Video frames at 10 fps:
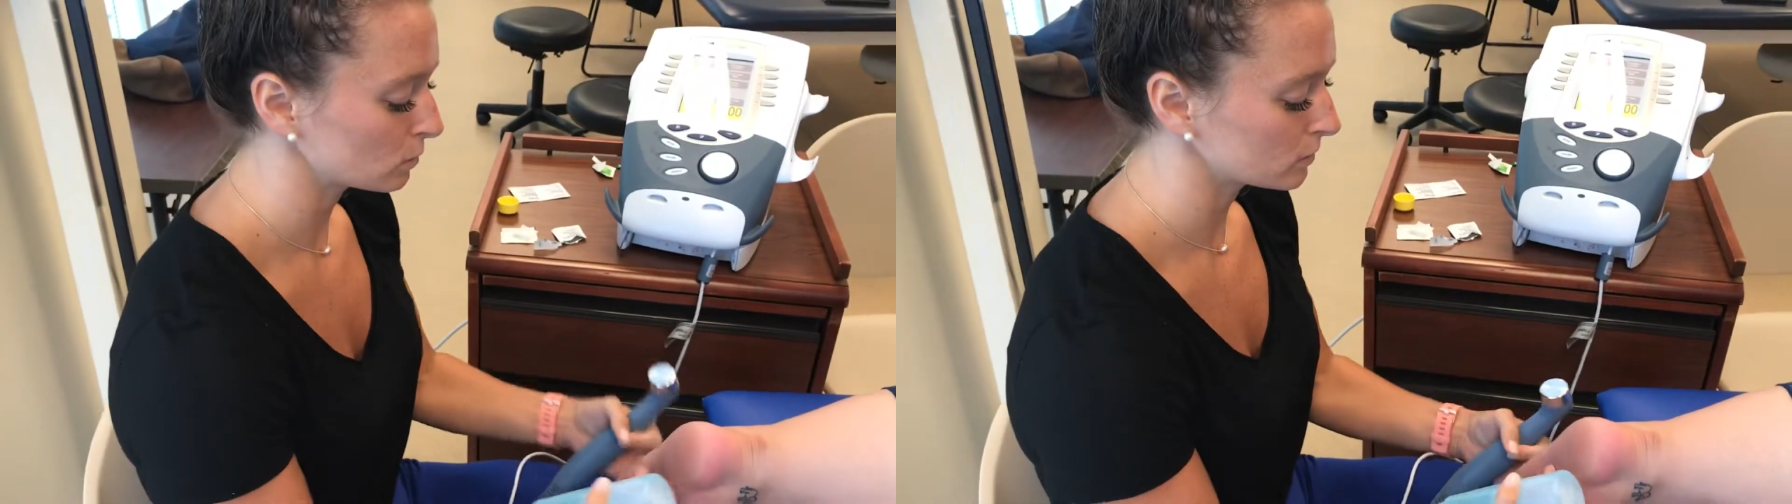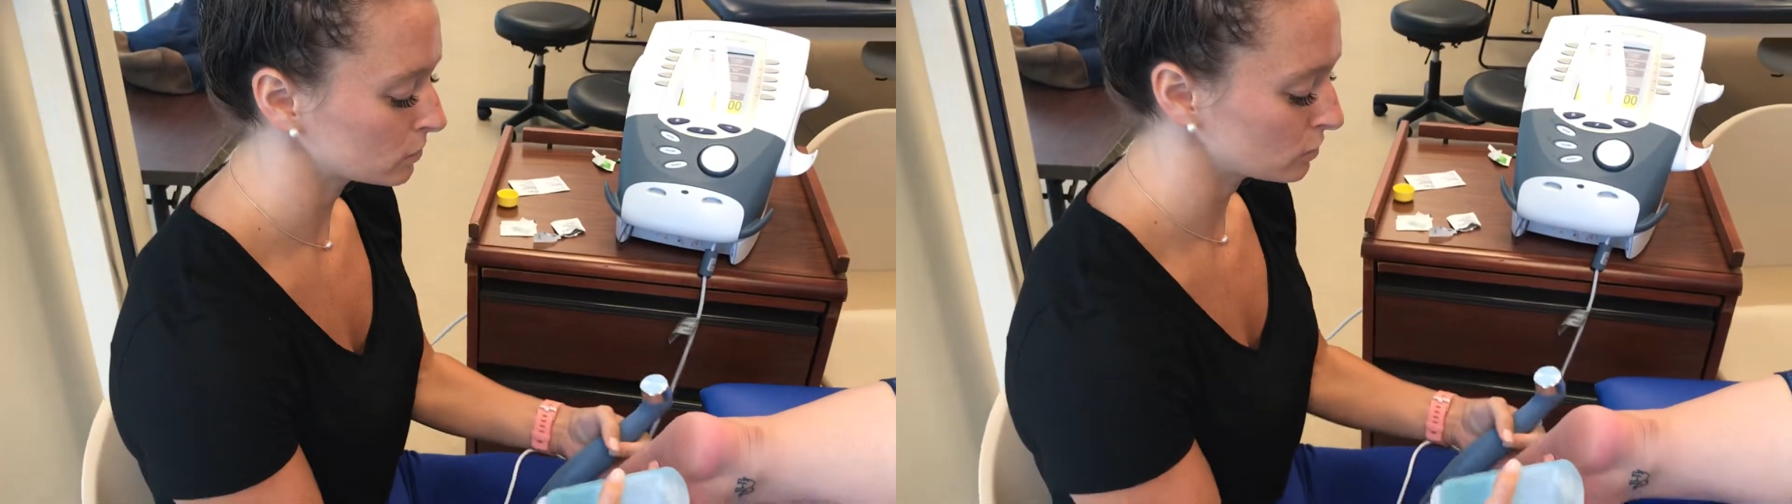
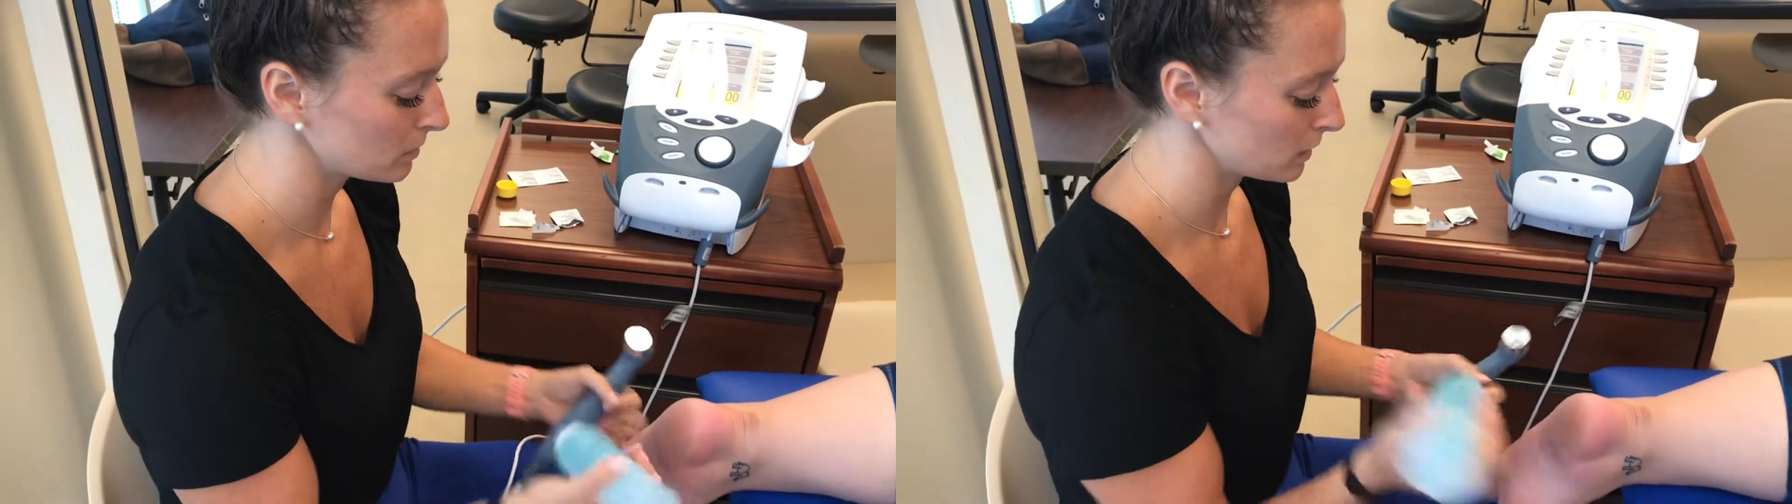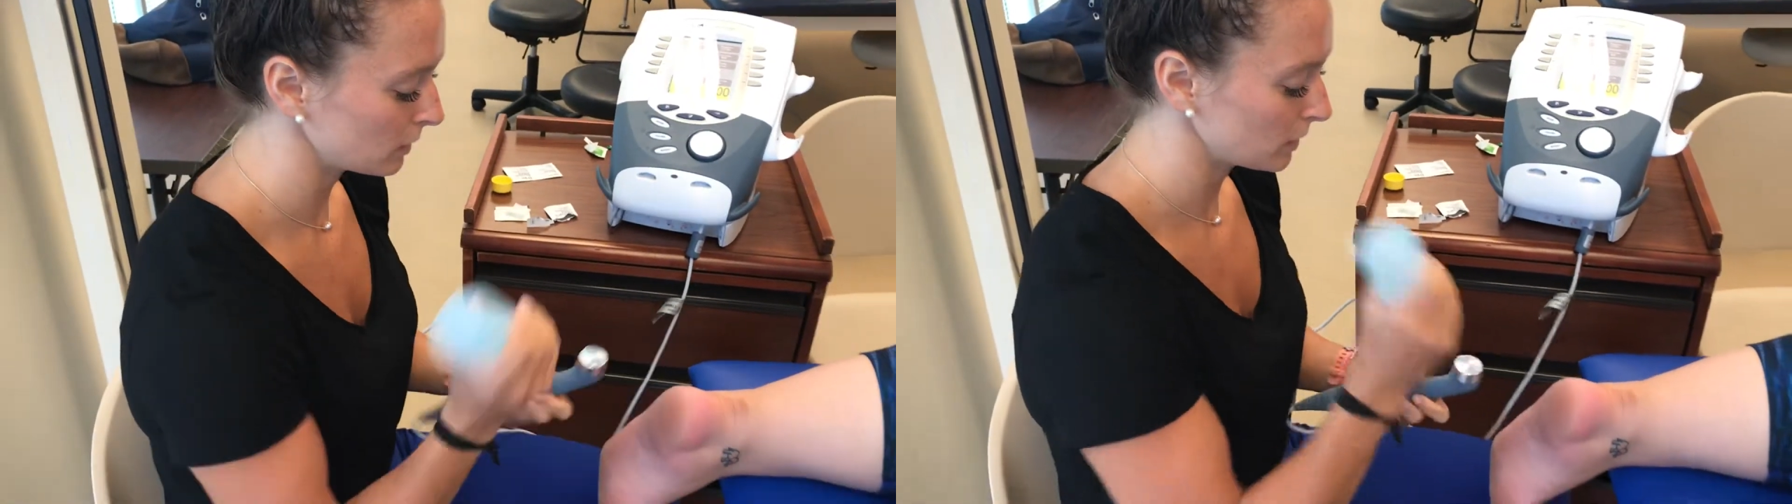or the
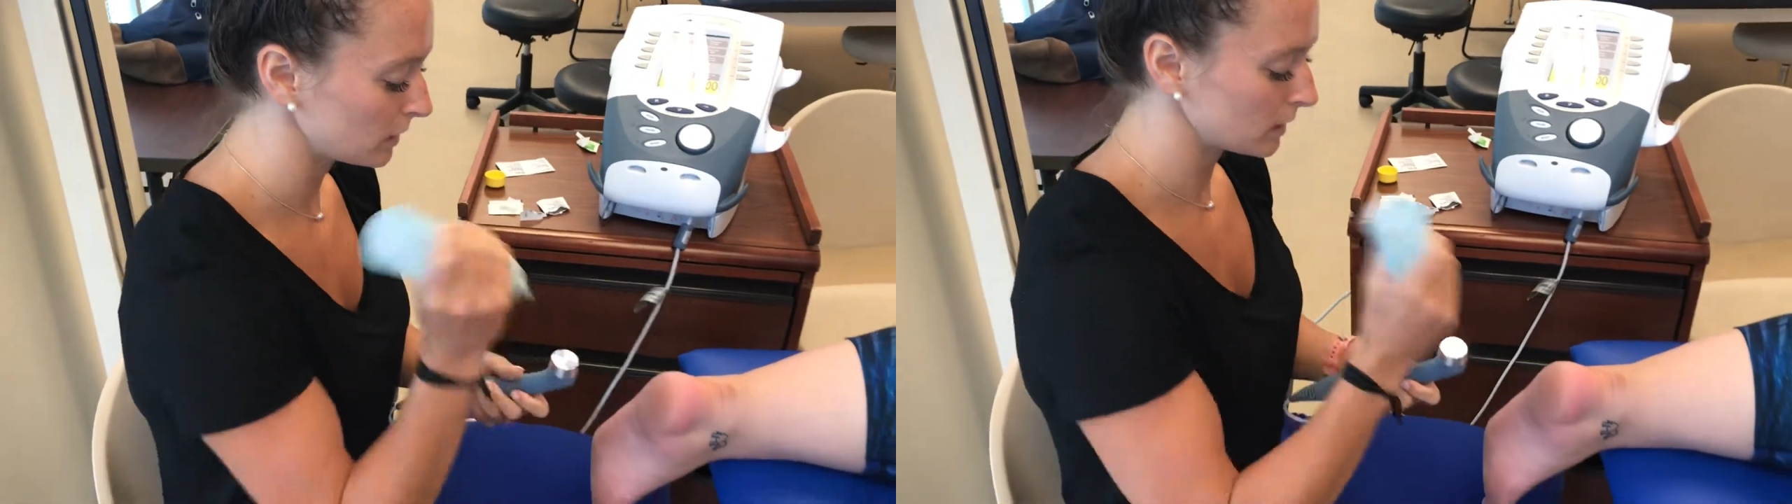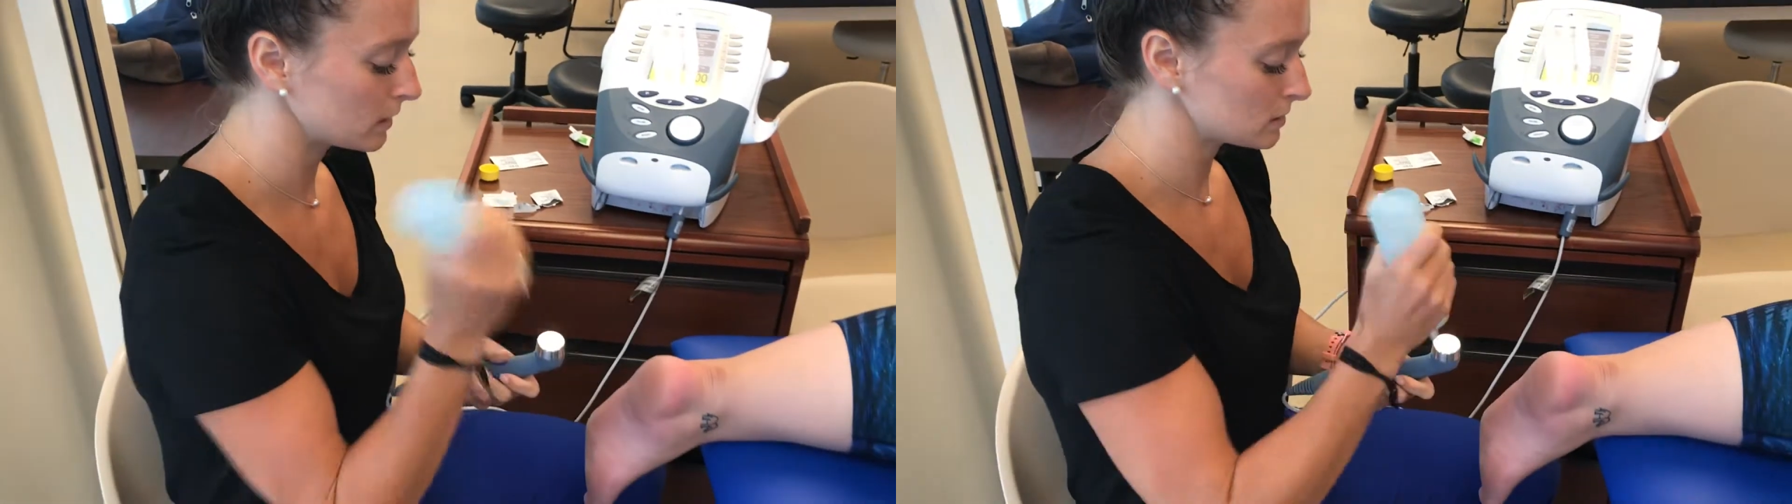treatment
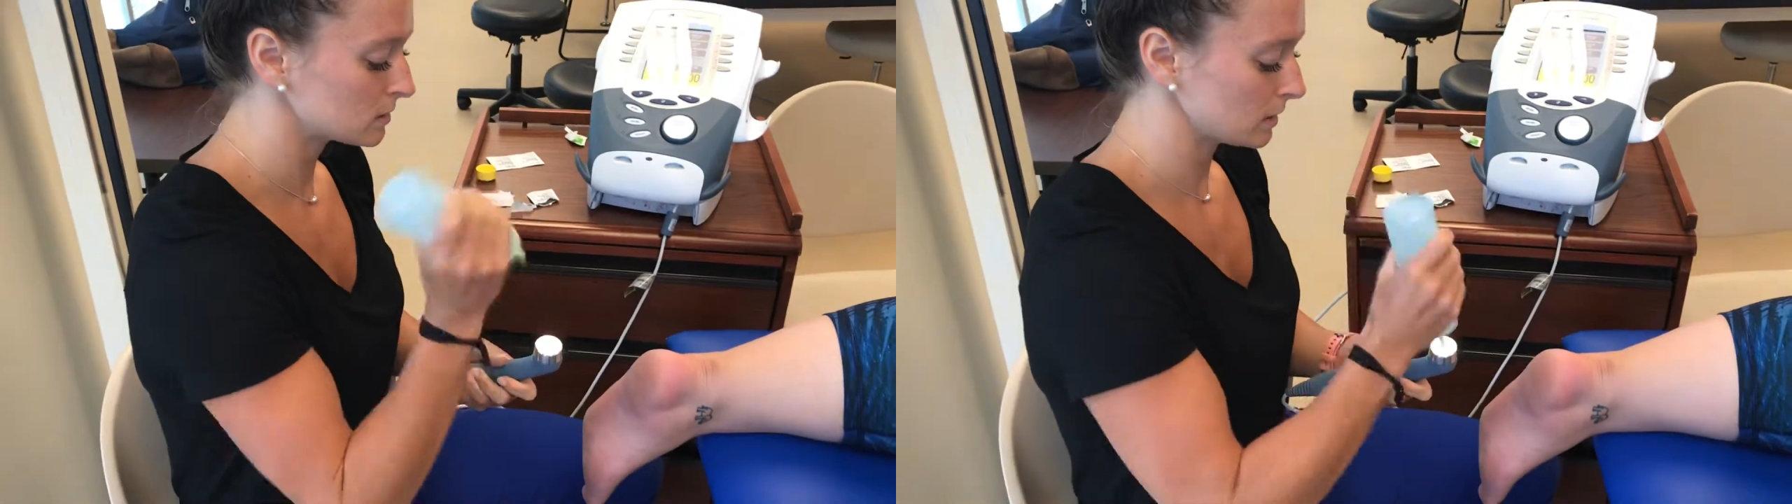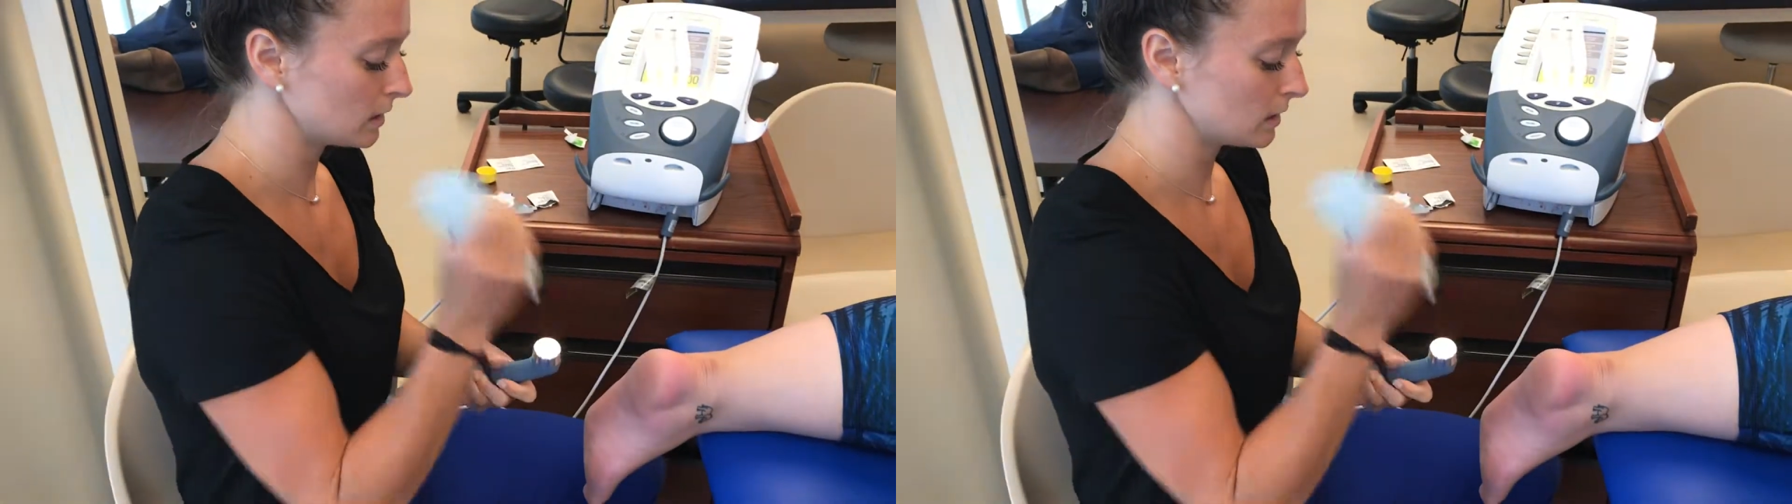area is,